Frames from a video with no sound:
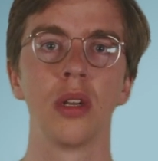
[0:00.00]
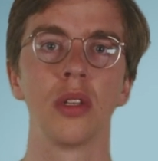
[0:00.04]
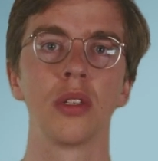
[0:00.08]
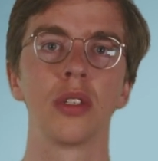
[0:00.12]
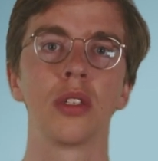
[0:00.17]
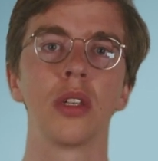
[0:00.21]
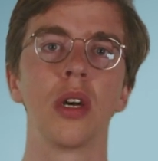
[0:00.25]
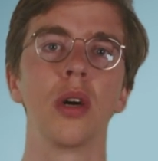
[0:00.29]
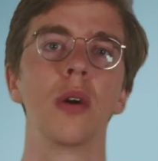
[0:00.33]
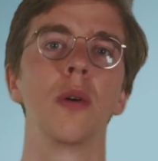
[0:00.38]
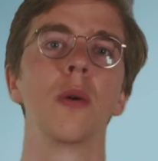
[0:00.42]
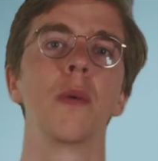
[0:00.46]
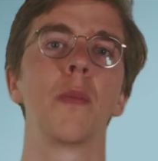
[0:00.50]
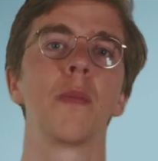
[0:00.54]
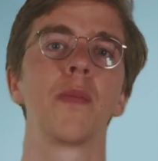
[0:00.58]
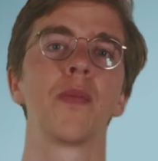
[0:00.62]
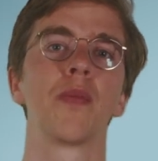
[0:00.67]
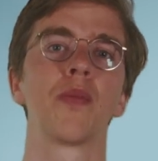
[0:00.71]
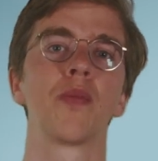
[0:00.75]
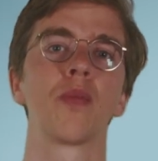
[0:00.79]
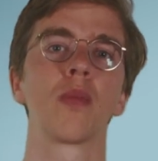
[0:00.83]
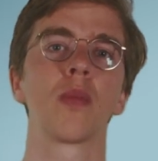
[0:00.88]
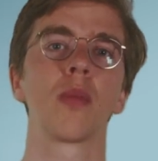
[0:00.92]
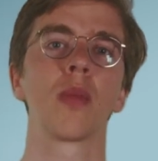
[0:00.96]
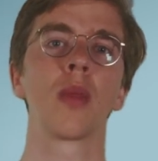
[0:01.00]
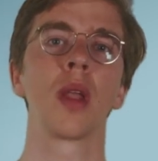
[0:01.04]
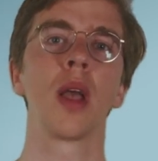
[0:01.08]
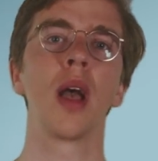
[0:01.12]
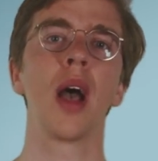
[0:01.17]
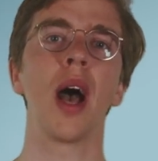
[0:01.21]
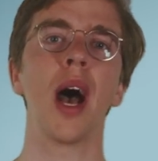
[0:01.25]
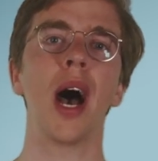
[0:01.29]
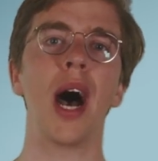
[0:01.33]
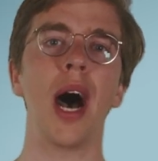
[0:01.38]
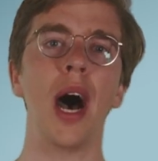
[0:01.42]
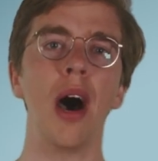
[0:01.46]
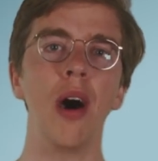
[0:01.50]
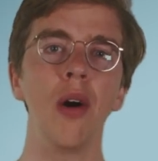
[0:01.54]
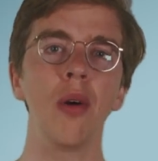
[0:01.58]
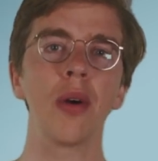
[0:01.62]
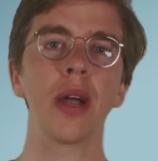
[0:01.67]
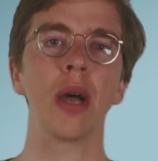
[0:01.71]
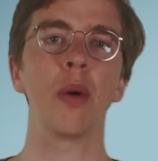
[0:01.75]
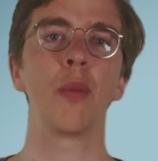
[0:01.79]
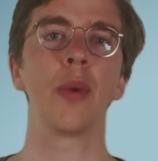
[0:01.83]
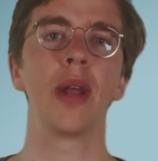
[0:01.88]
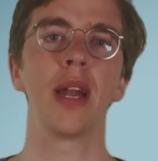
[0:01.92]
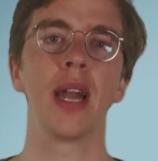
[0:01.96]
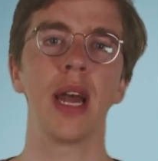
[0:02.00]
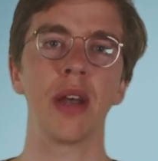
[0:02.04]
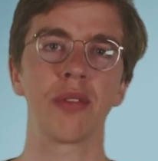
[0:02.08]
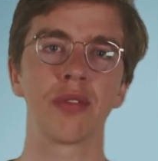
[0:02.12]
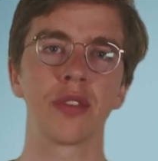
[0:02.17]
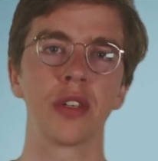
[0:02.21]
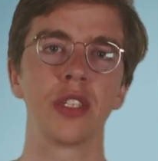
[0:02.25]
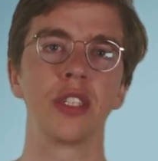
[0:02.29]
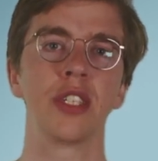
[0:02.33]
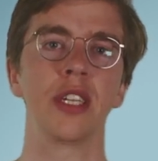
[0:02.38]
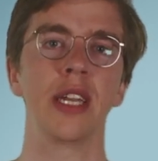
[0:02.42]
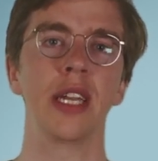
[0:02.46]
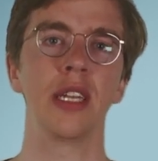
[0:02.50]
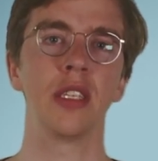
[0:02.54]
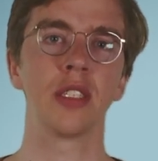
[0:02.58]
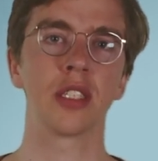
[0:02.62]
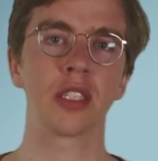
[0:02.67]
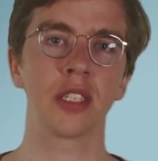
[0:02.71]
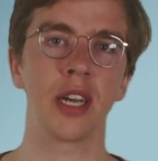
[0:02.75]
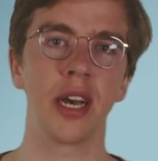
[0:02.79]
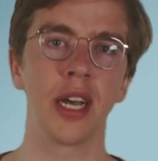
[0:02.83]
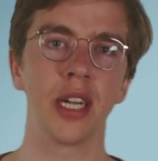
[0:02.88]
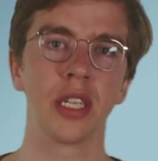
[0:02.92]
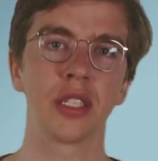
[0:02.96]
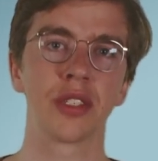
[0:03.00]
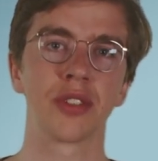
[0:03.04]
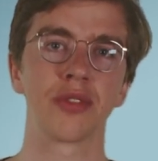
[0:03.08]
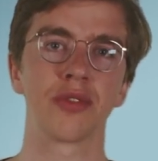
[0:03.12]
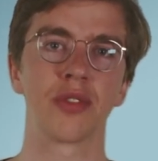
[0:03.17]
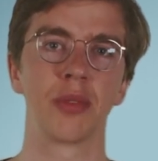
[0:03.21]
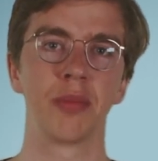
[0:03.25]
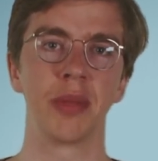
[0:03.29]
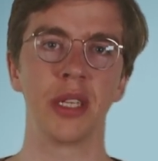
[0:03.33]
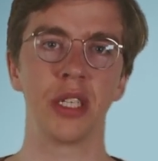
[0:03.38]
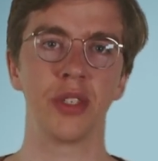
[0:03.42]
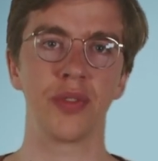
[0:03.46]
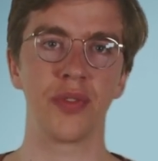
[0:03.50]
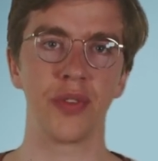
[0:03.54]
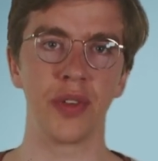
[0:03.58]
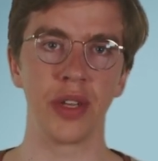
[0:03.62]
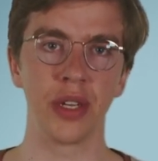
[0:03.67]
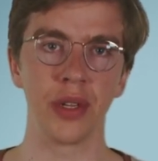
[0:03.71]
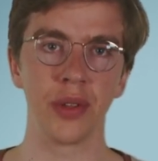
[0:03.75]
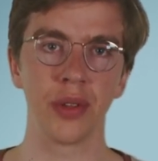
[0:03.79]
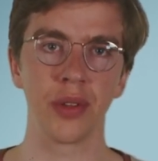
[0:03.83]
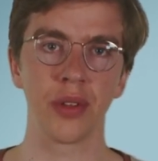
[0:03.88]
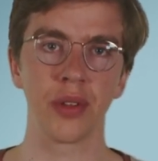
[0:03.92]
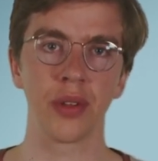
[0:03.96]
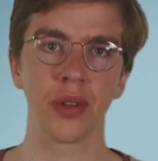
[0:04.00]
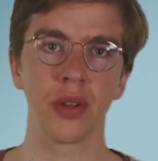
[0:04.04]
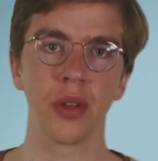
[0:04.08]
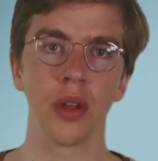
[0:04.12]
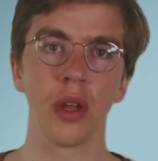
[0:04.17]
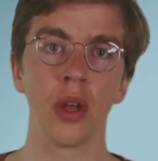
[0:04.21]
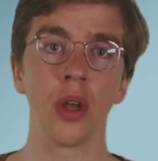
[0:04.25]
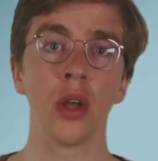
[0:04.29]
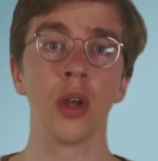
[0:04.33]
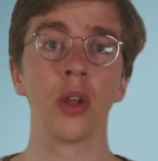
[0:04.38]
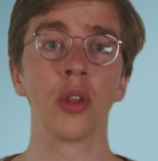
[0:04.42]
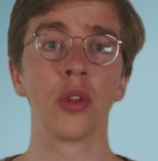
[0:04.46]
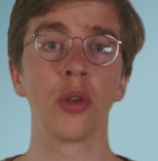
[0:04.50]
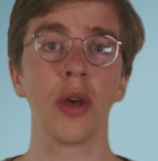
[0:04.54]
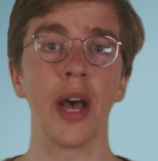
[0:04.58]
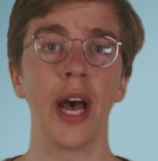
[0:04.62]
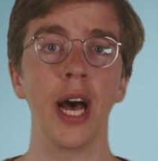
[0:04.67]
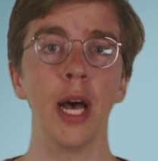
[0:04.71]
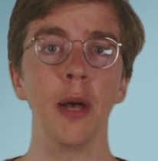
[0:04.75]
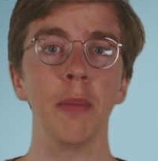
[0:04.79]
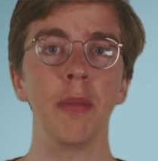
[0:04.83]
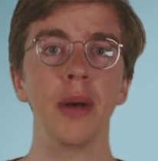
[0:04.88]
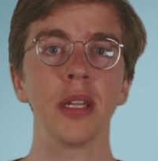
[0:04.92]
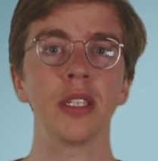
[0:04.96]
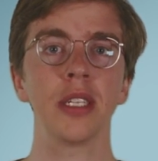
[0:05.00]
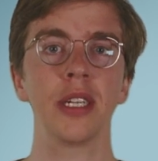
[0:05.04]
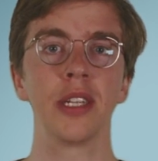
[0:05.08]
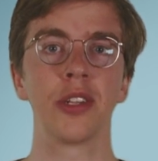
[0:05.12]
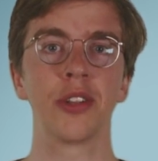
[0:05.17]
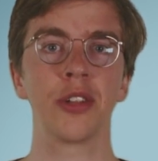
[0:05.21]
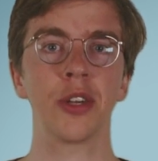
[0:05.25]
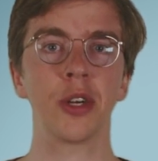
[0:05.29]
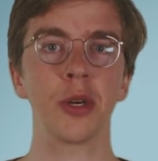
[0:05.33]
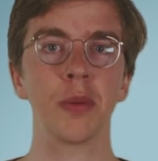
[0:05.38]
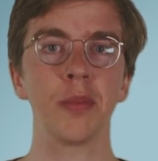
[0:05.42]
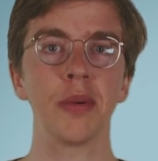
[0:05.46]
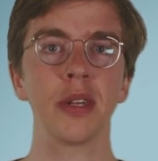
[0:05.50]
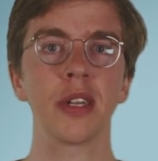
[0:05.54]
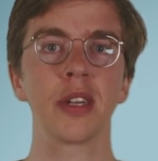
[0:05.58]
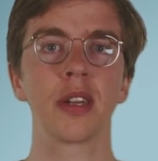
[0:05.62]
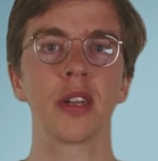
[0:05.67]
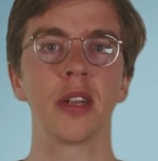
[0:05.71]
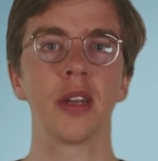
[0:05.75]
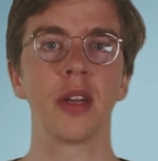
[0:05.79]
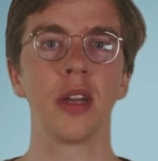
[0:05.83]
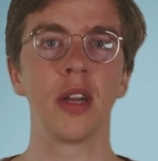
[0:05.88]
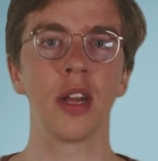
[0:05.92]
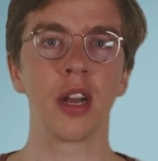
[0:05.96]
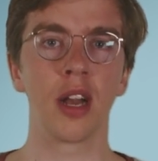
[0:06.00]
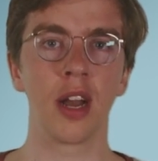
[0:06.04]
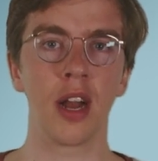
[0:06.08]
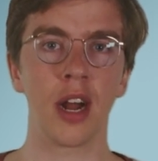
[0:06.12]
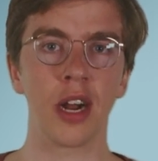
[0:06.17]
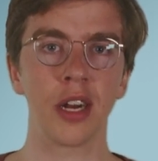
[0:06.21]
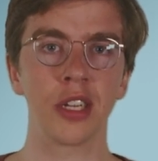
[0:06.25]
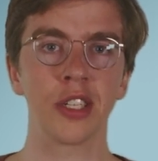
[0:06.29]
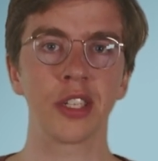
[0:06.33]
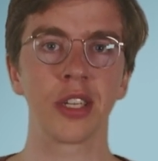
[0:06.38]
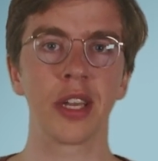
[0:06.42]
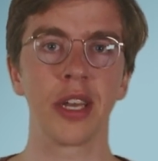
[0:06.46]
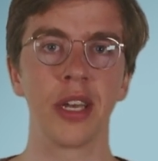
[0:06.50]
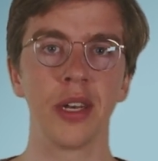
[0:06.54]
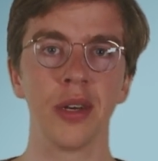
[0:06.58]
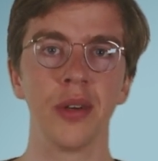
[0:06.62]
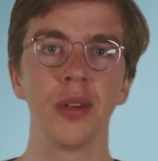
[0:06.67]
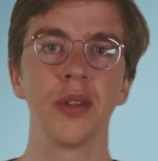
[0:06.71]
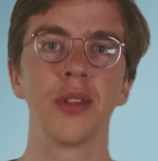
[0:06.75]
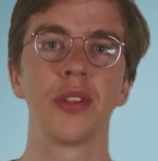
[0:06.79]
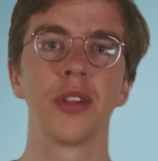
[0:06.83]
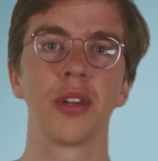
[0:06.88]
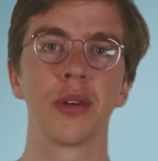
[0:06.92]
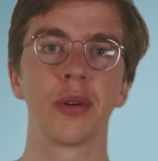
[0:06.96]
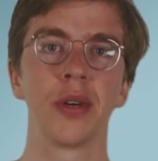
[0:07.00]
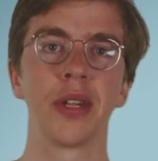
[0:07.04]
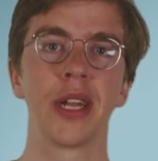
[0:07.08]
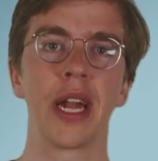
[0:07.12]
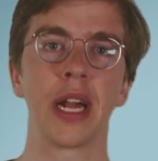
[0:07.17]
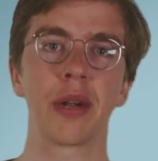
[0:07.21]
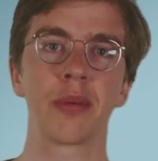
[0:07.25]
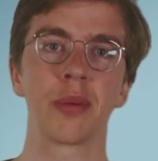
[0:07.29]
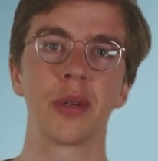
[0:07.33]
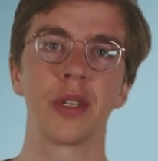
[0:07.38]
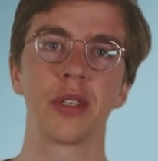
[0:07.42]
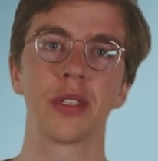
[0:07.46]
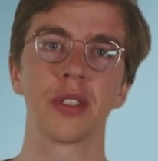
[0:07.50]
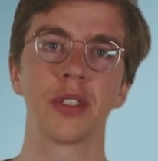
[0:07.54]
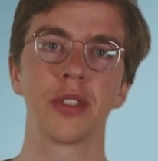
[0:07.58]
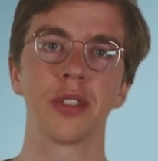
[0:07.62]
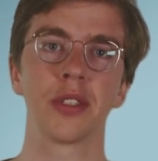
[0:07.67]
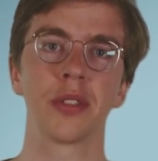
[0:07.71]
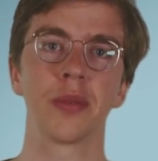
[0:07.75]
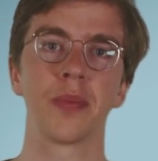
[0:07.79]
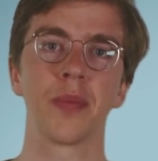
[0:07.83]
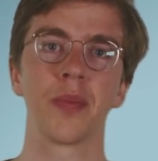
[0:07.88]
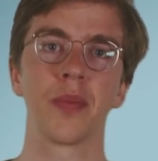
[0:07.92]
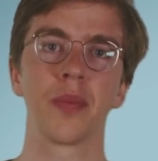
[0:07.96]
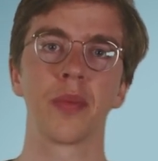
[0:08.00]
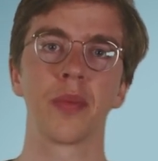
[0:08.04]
So, how can we leverage insights from this field to help us interpret large-scale neural networks?